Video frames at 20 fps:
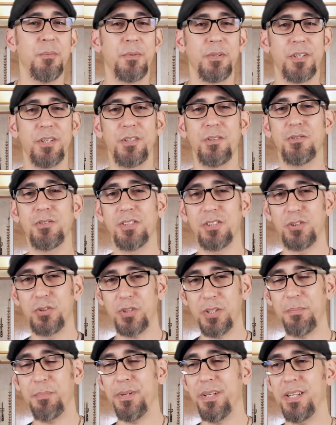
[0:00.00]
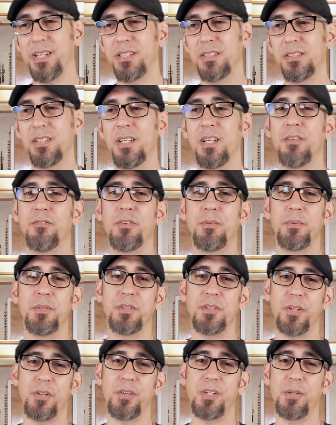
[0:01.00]
We're gonna use the drippings from the
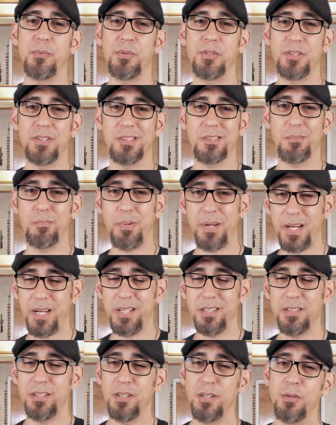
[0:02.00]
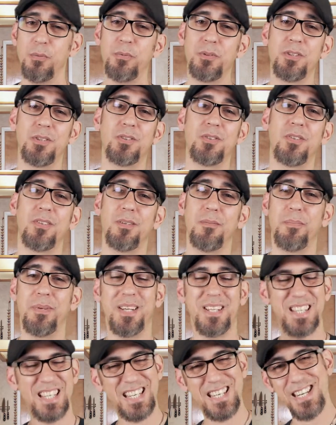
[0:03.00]
turkey we just baked, which is gonna be
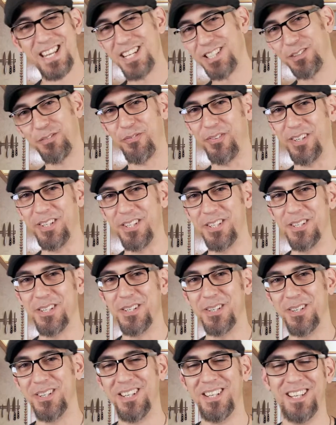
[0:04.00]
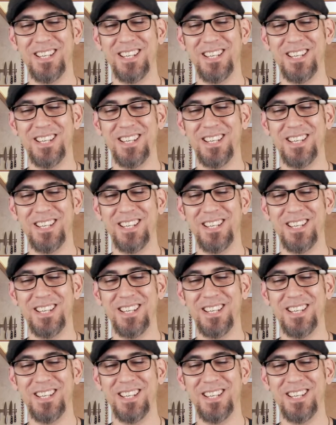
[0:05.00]
in the next video.